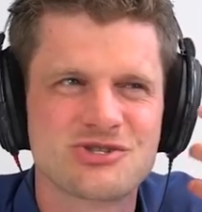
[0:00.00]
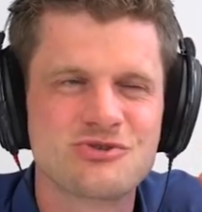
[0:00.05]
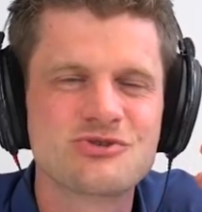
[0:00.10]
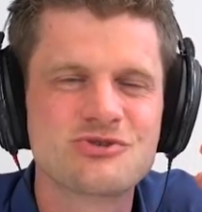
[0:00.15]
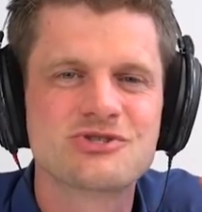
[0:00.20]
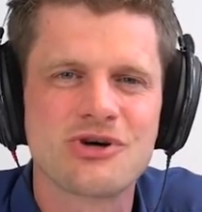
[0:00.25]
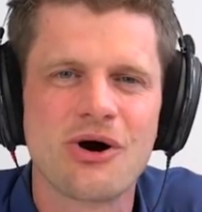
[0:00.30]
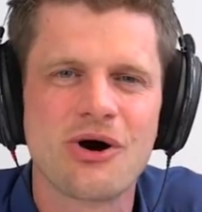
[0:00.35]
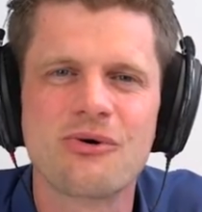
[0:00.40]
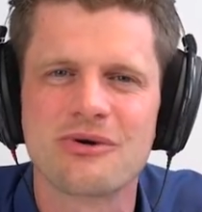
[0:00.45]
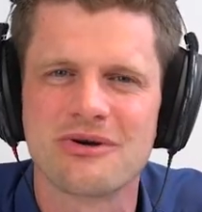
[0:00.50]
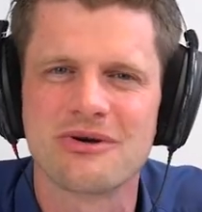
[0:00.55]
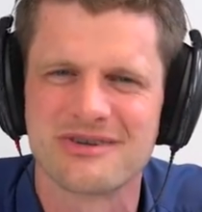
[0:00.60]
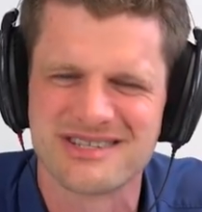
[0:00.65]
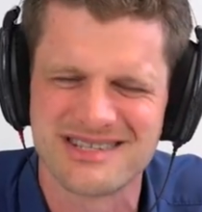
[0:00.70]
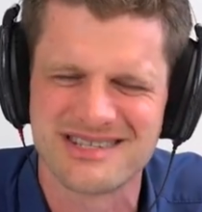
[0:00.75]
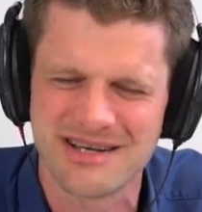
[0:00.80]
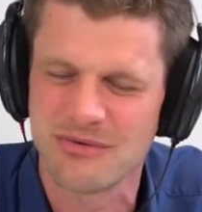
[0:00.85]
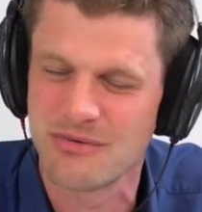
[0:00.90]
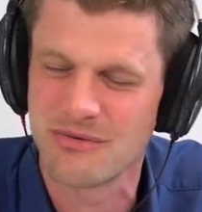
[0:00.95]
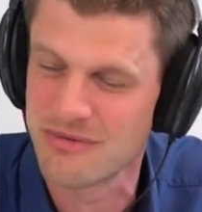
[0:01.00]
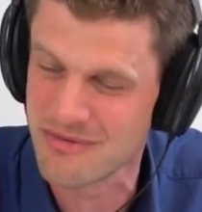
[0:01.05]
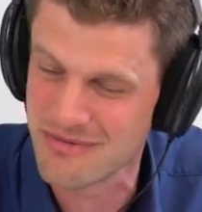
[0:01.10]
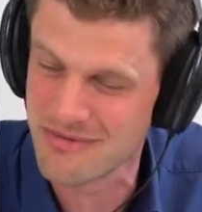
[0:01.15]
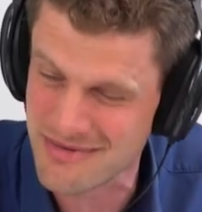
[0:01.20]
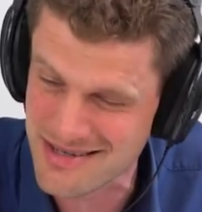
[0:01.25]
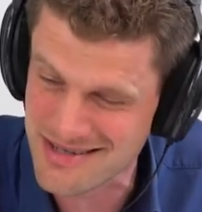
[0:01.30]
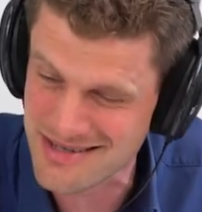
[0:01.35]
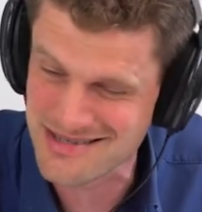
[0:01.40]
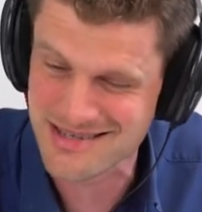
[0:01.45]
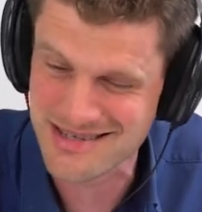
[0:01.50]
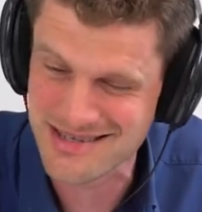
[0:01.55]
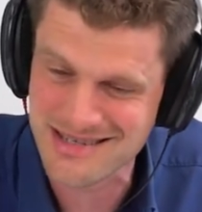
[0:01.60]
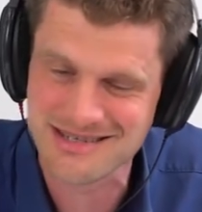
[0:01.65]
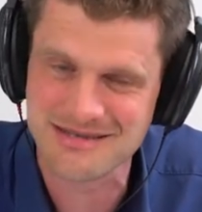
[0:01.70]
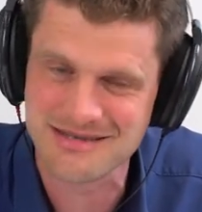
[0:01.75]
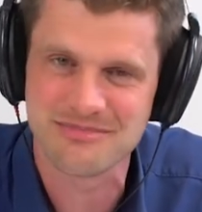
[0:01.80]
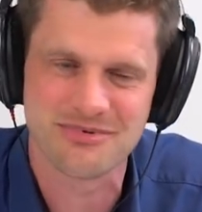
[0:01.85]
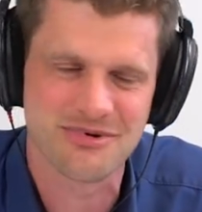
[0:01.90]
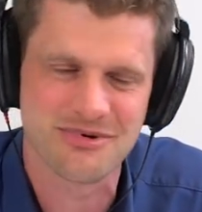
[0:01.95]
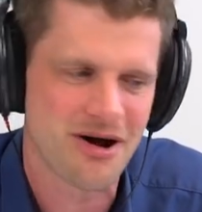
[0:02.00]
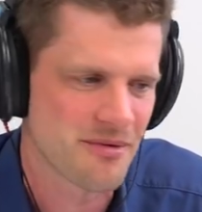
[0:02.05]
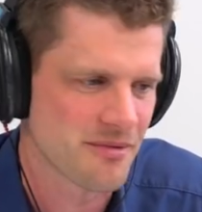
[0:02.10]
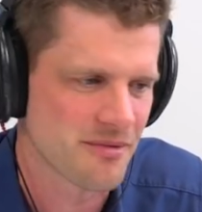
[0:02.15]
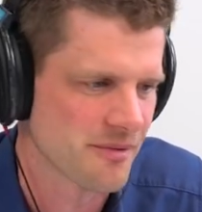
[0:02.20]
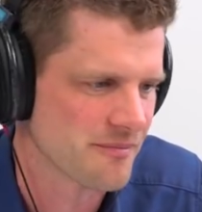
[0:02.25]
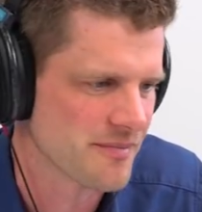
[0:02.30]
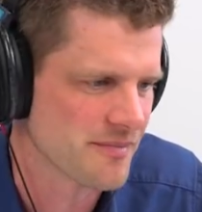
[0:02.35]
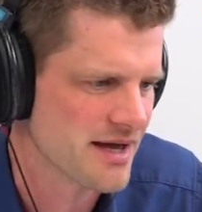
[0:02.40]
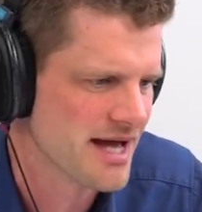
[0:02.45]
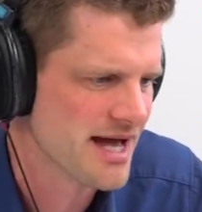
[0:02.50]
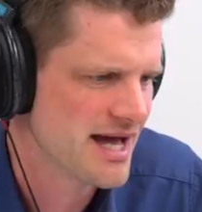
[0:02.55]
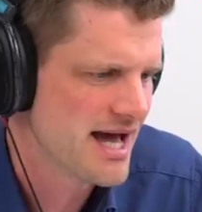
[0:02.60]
too tonal. You say, oh, this is a problem.